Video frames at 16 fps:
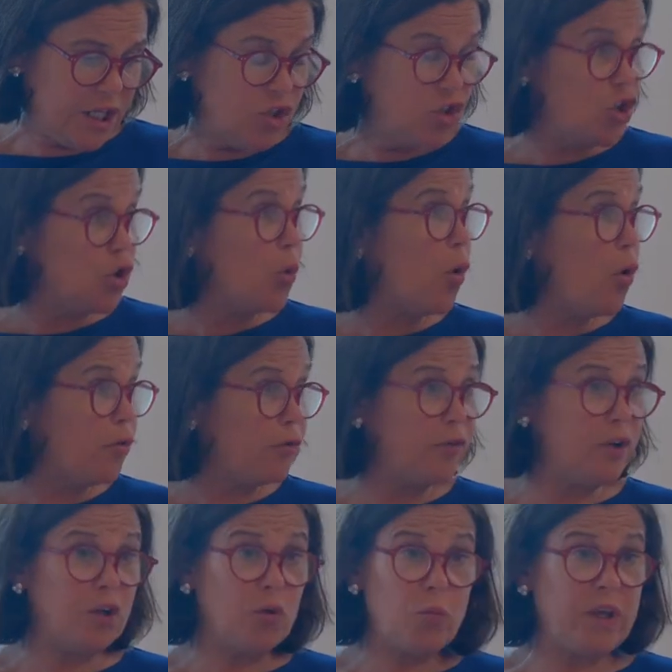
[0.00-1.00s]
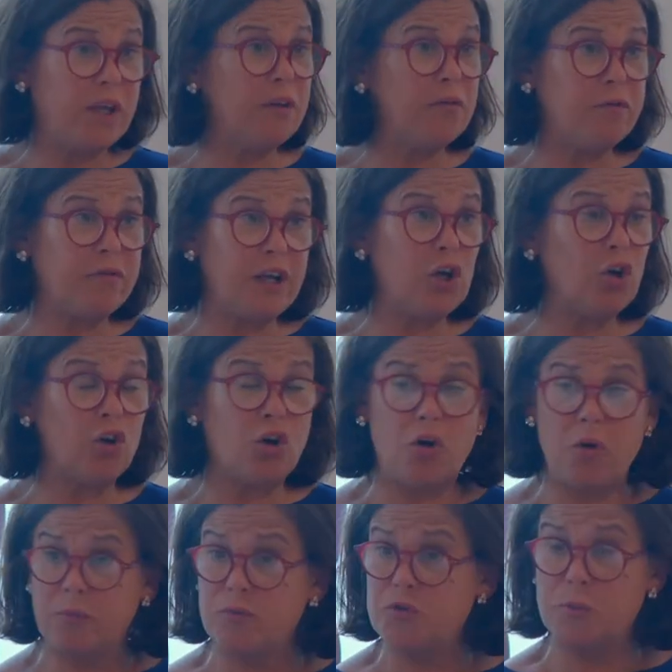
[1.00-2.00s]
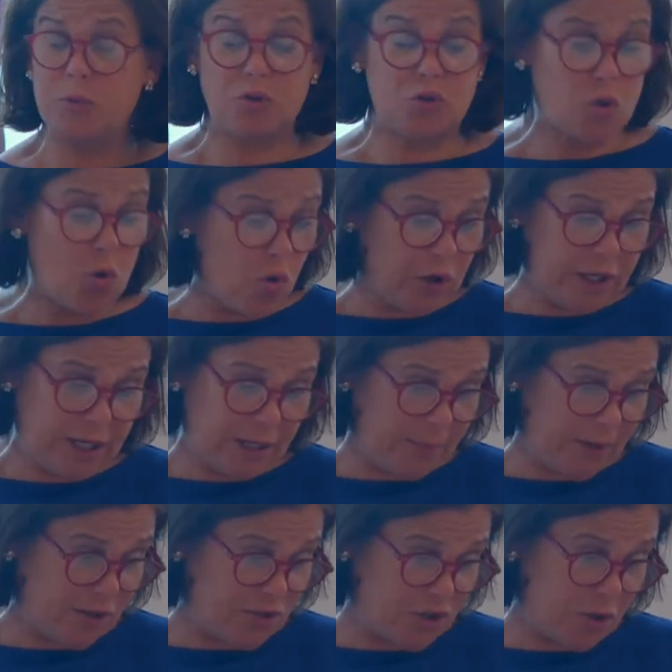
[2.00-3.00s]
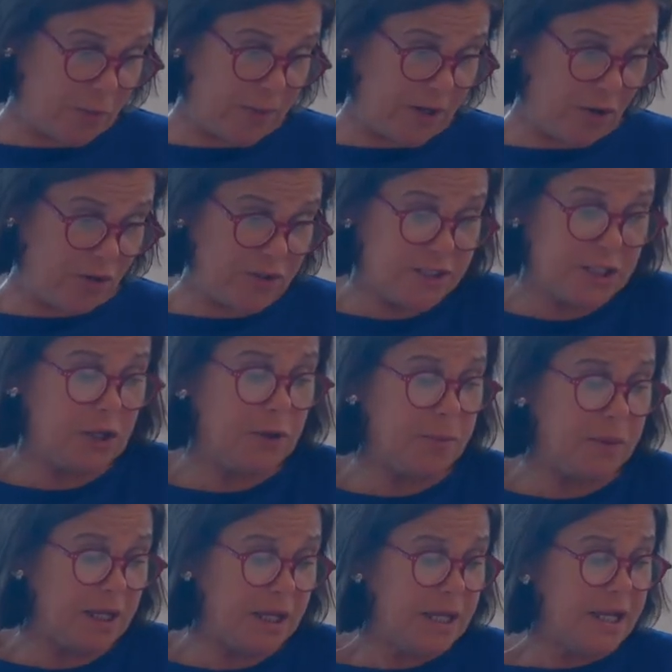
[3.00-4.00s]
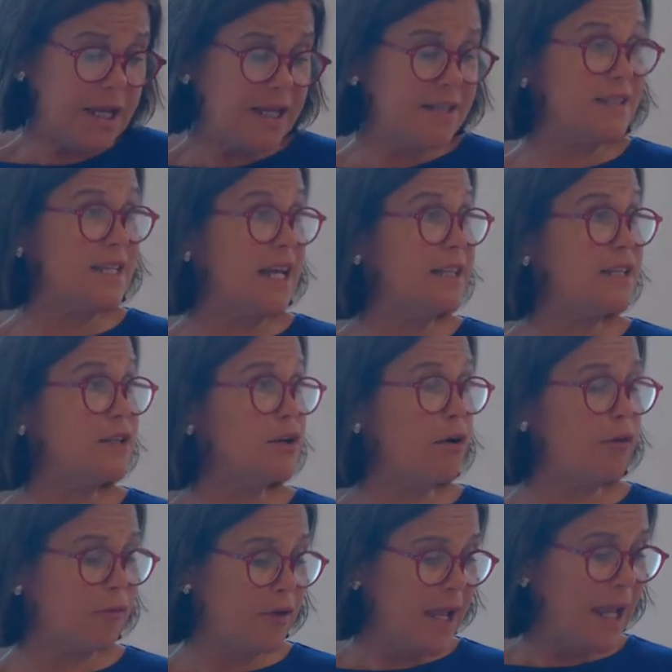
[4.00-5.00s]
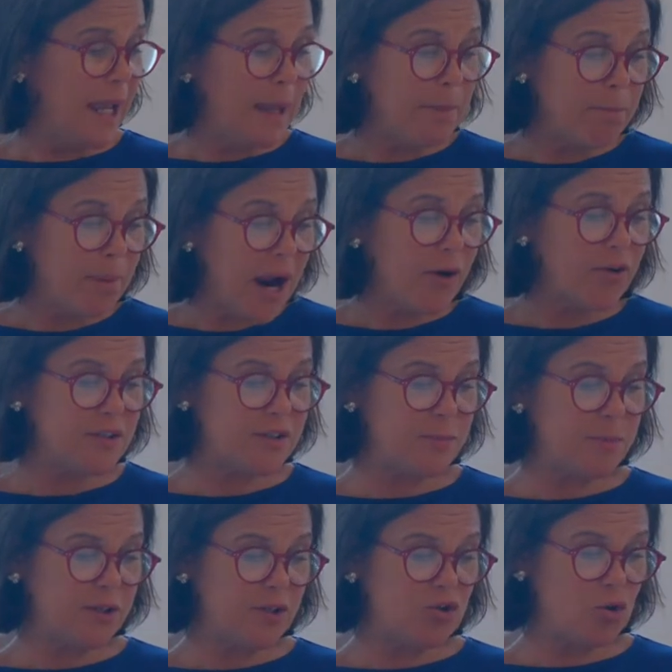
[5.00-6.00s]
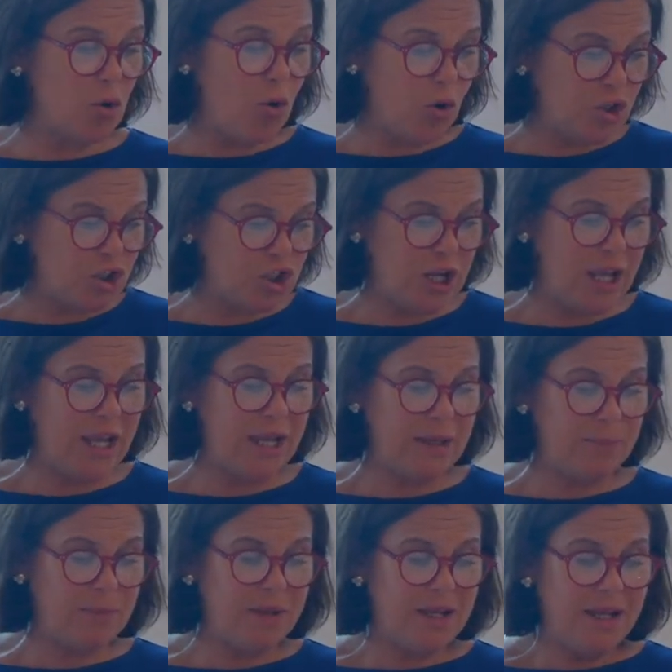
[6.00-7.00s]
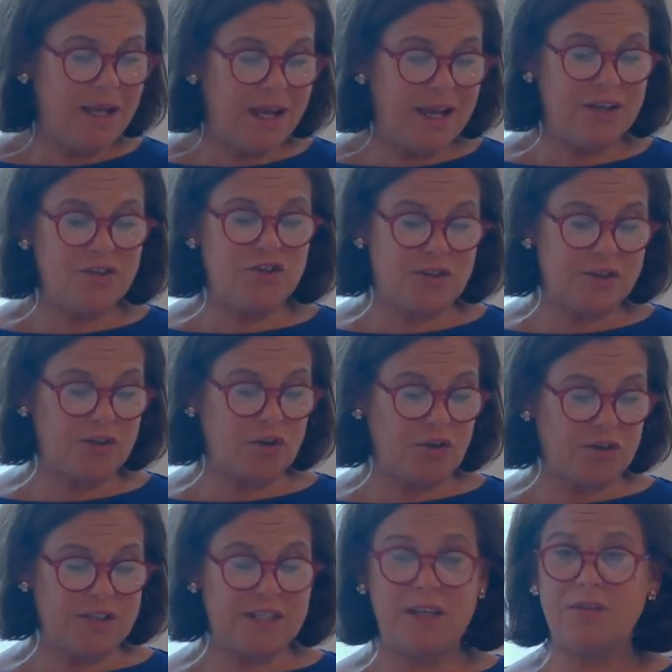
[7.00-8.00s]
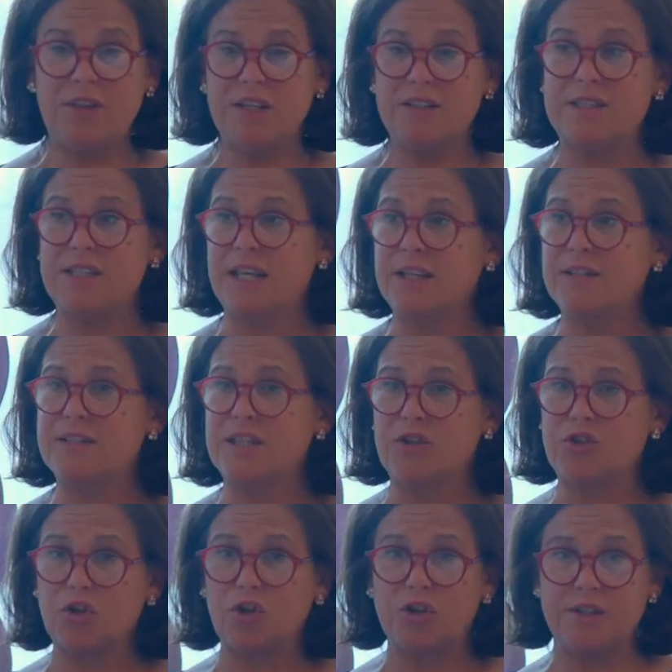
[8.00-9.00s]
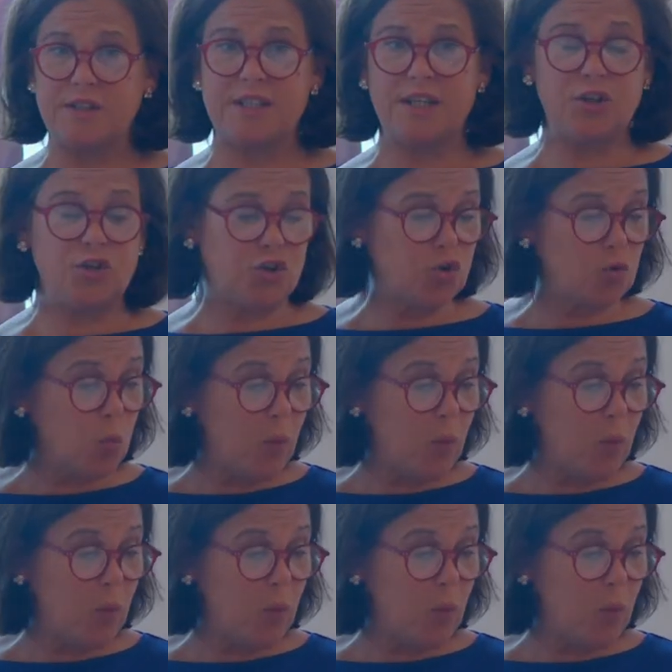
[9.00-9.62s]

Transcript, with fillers: too often we can feel uncomfortable talking about our periods. There can be a sense of embarrassment or shame at uh, discussing these things that are considered